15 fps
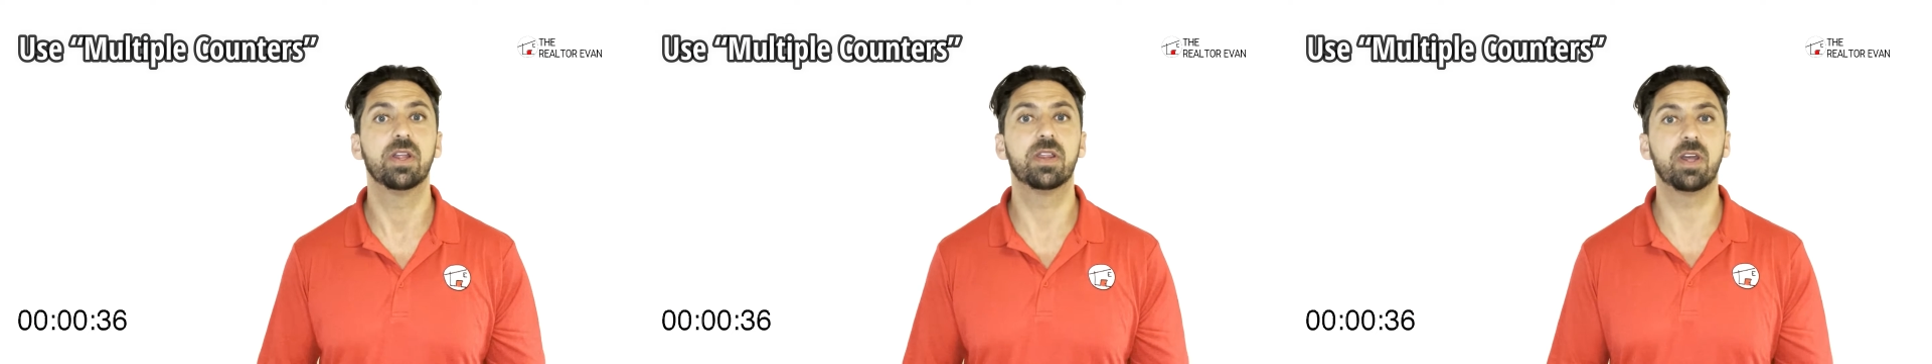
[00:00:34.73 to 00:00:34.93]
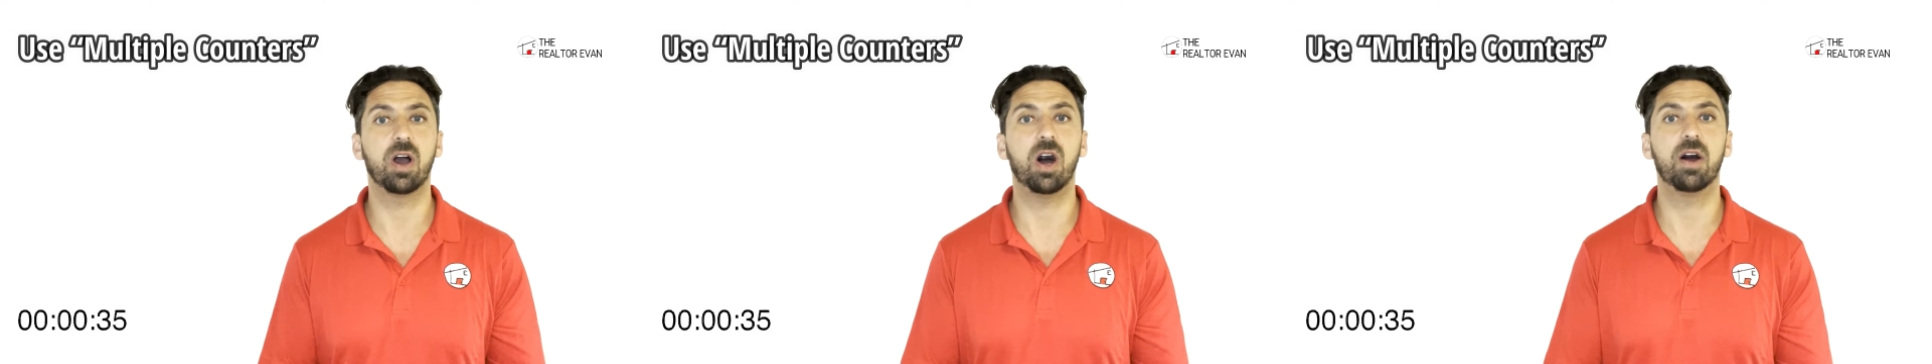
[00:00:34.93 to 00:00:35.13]

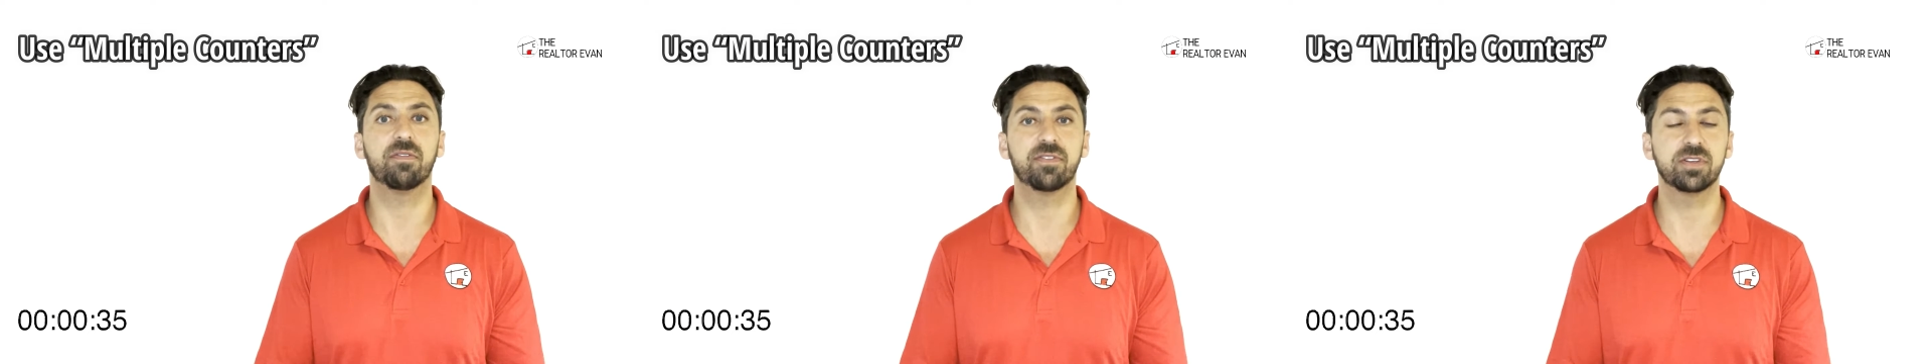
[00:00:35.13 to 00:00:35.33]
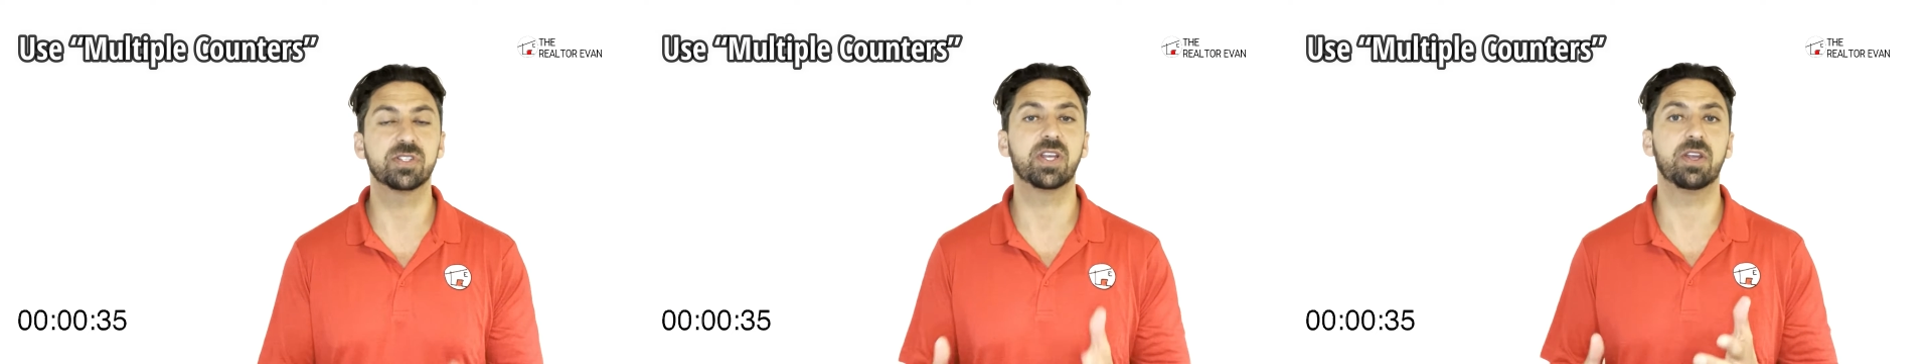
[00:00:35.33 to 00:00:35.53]
the
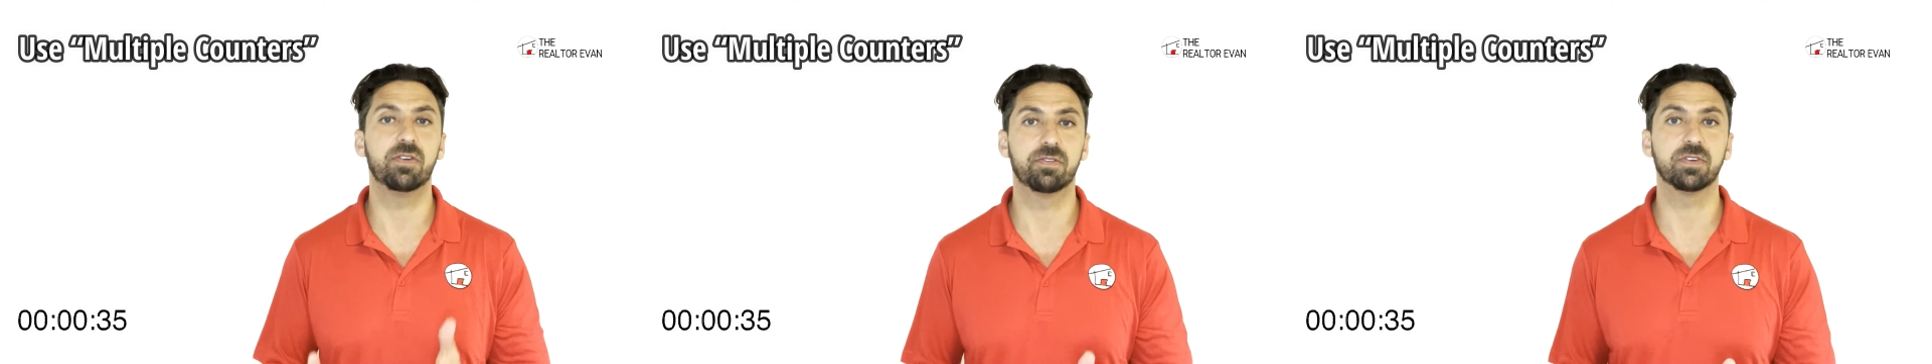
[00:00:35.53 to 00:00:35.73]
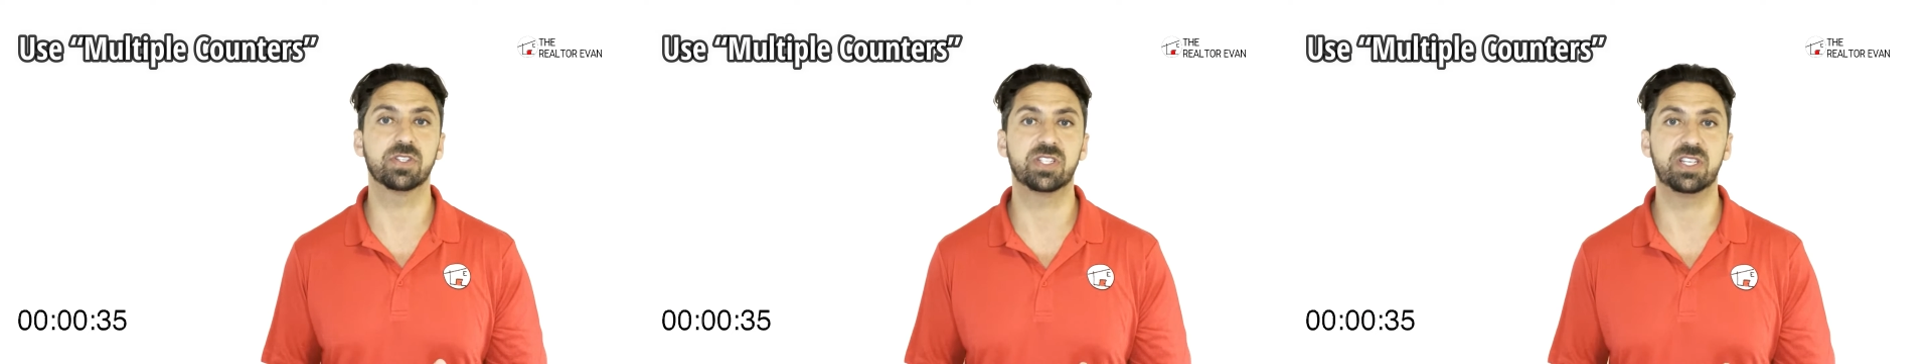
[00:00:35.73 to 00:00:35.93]
offers that you
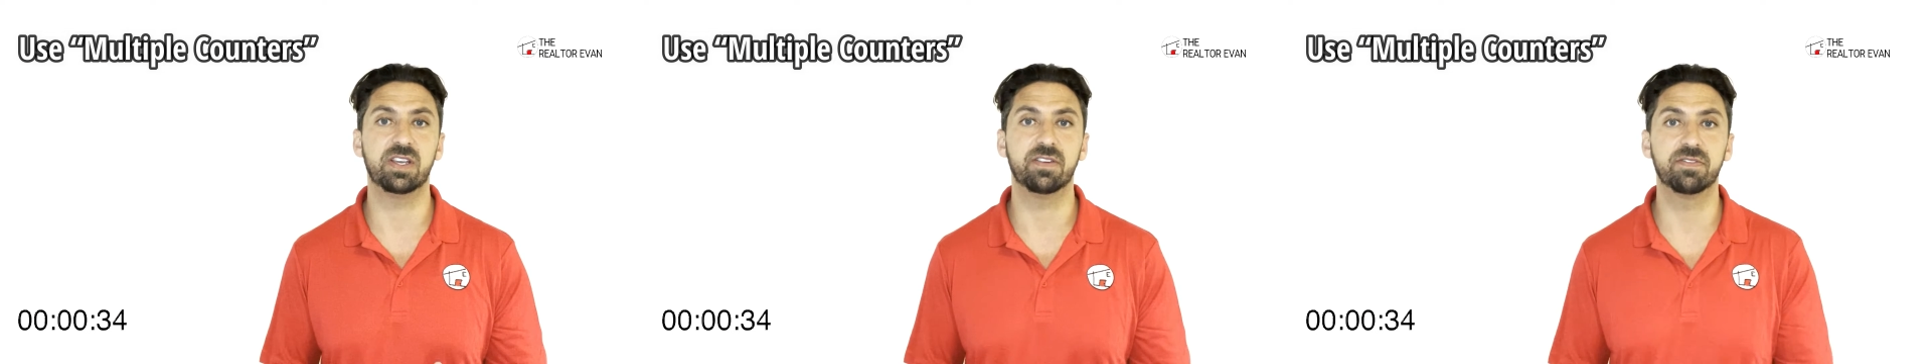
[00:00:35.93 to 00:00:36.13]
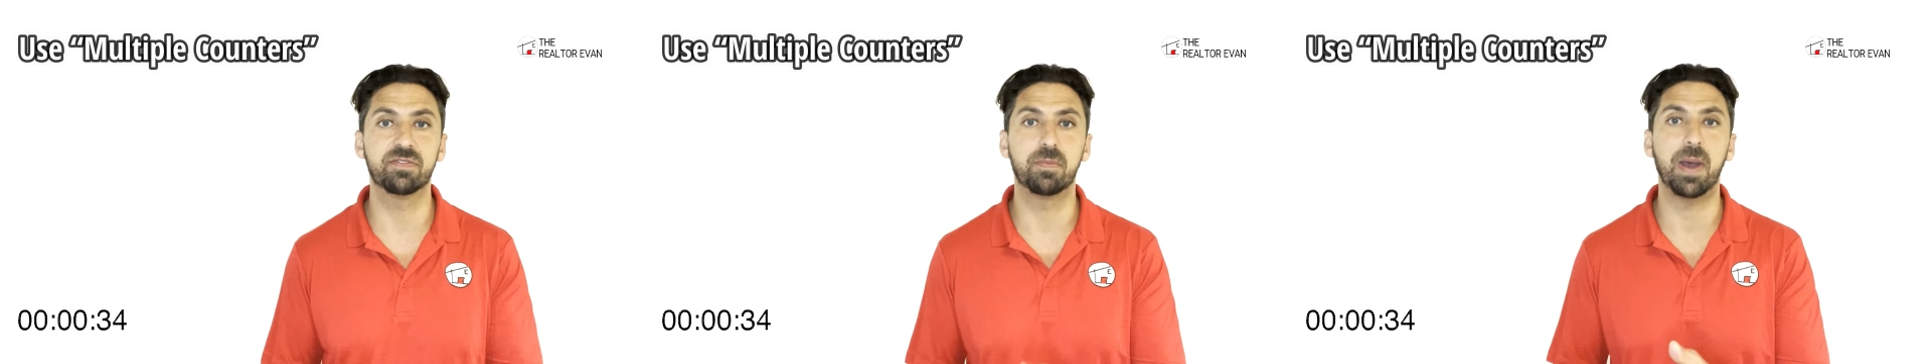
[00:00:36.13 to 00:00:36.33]
have
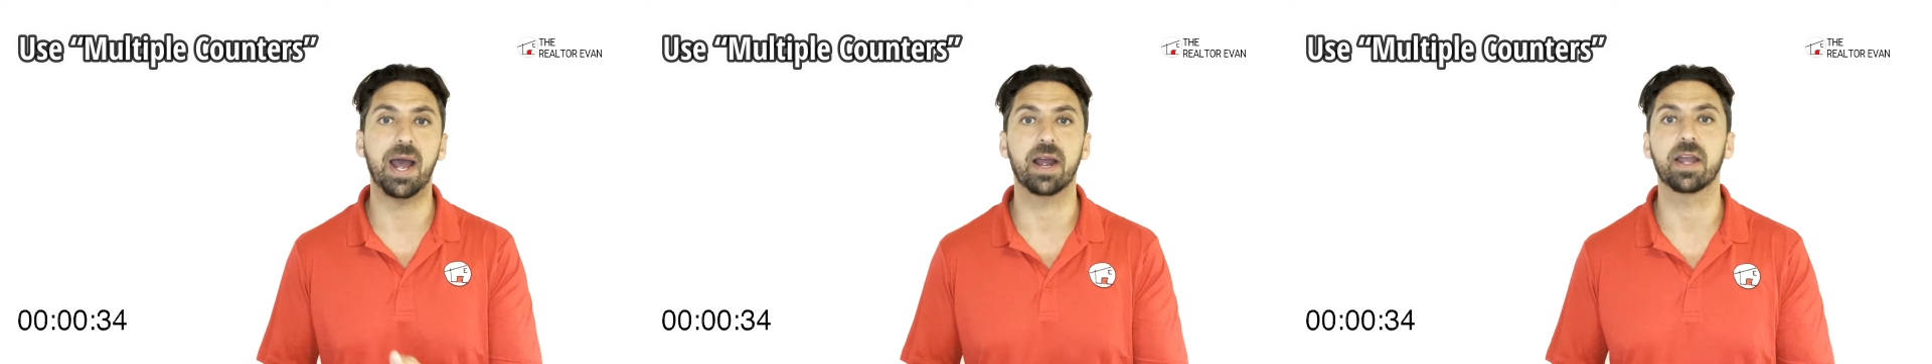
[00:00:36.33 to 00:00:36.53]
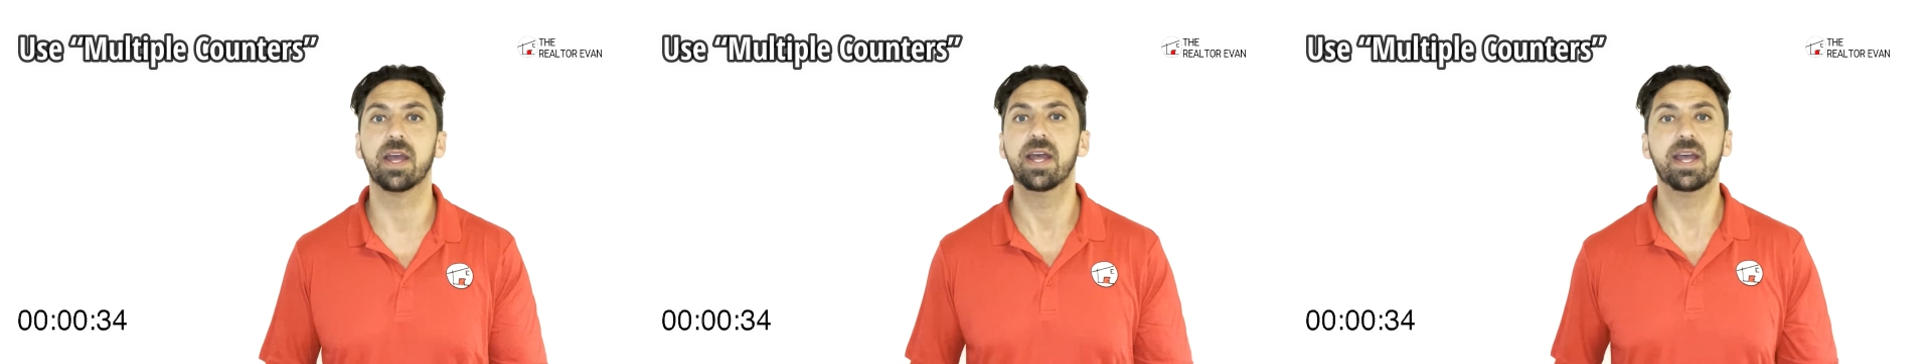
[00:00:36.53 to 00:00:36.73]
received
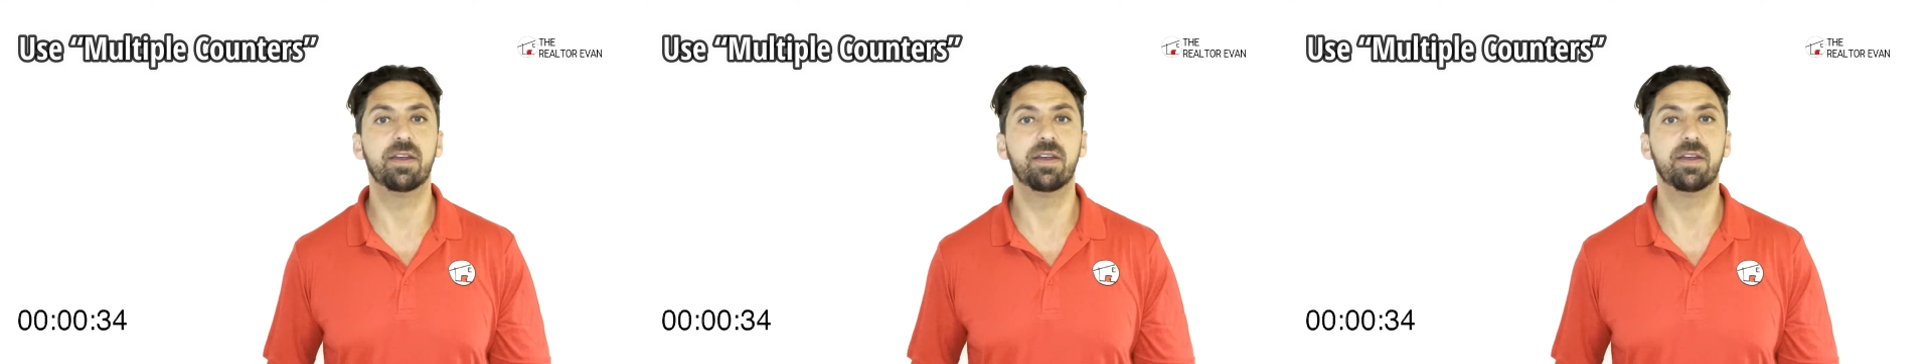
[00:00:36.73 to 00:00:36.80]
back.